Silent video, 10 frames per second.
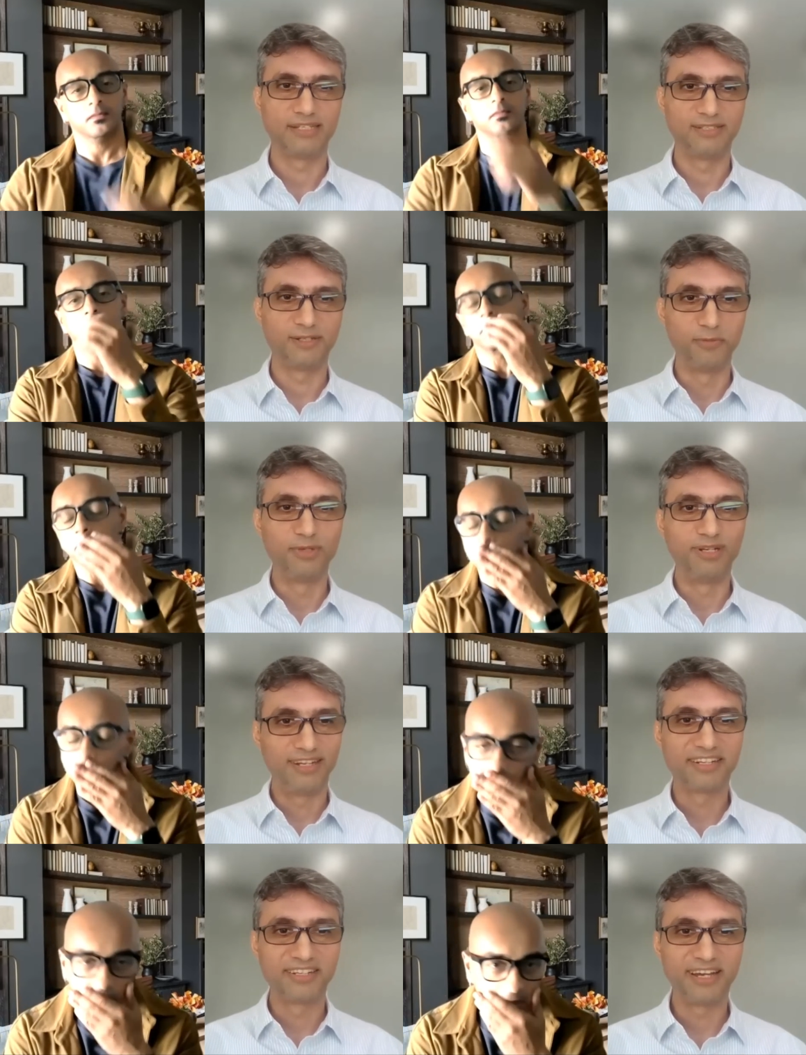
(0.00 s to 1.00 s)
Speaker 1: as the global
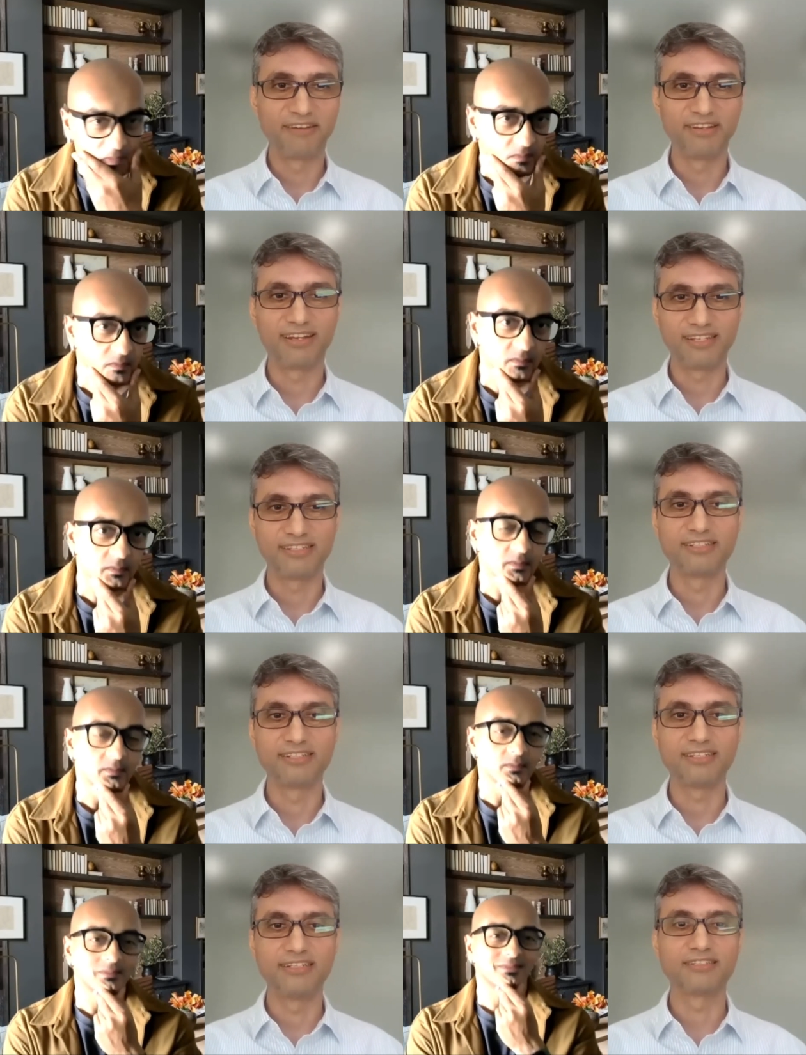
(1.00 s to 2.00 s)
director, i realized it
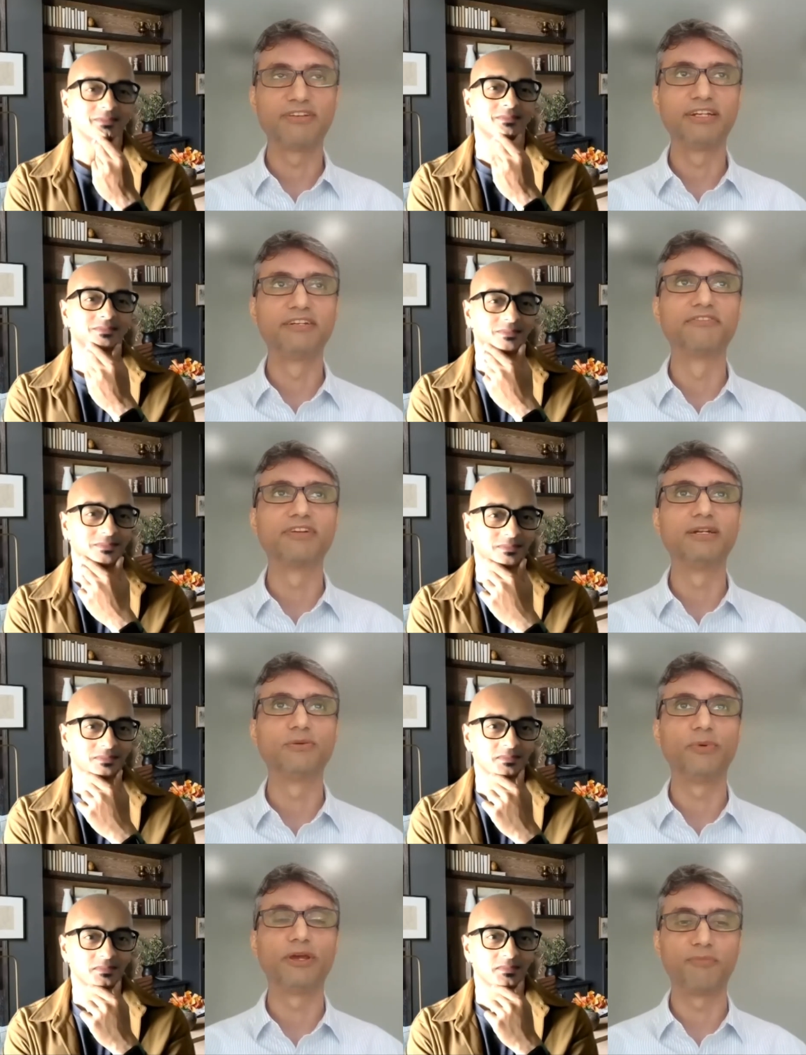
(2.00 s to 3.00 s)
is it is a very
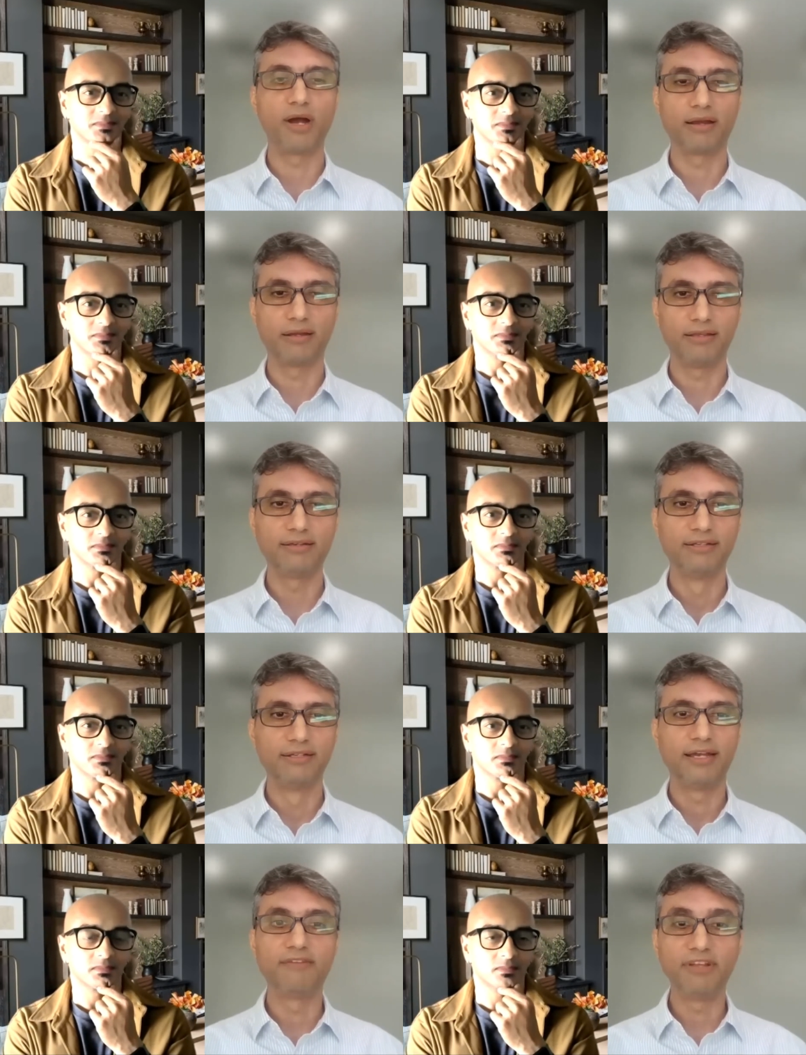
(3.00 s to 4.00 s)
different way of marketing,
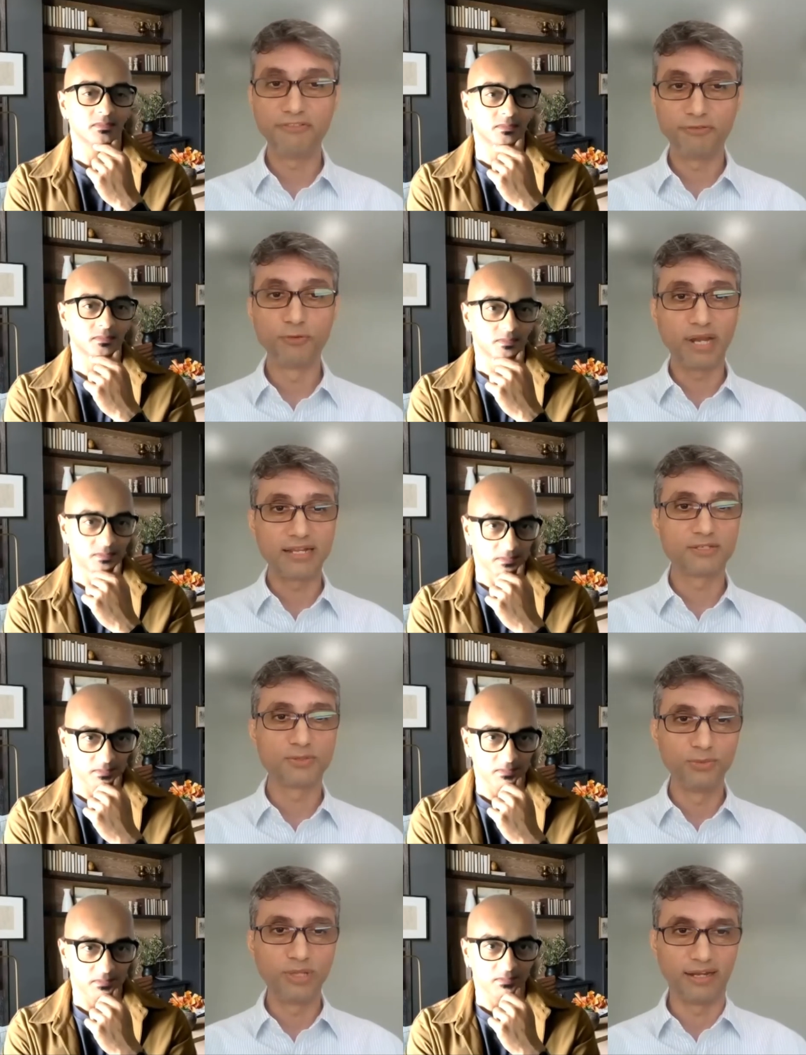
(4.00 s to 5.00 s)
and very few brands
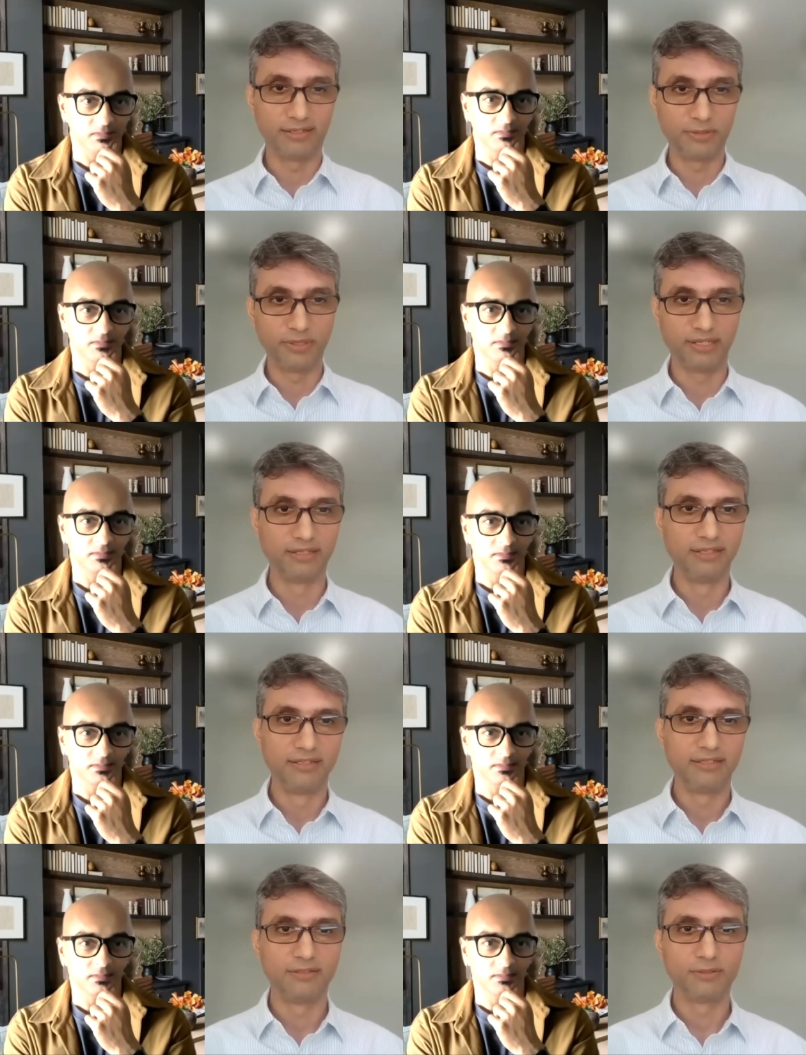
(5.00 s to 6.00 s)
do that today
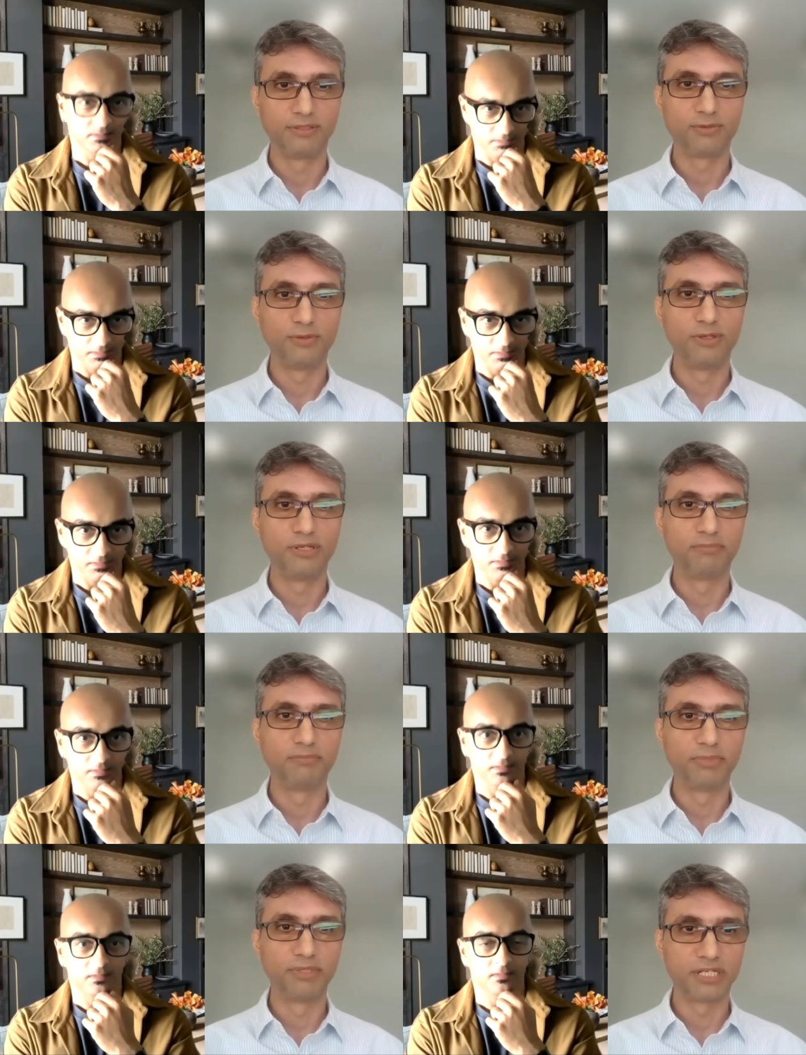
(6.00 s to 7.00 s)
you know this whole uh,
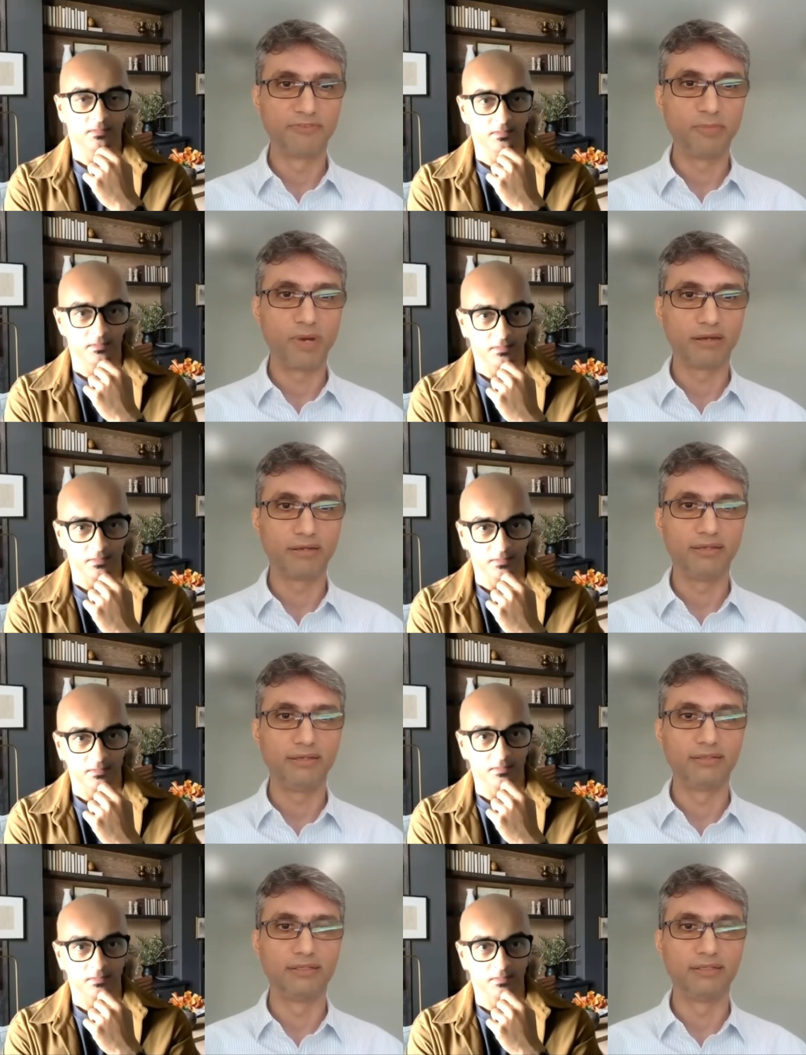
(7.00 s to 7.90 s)
purpose-driven marketing,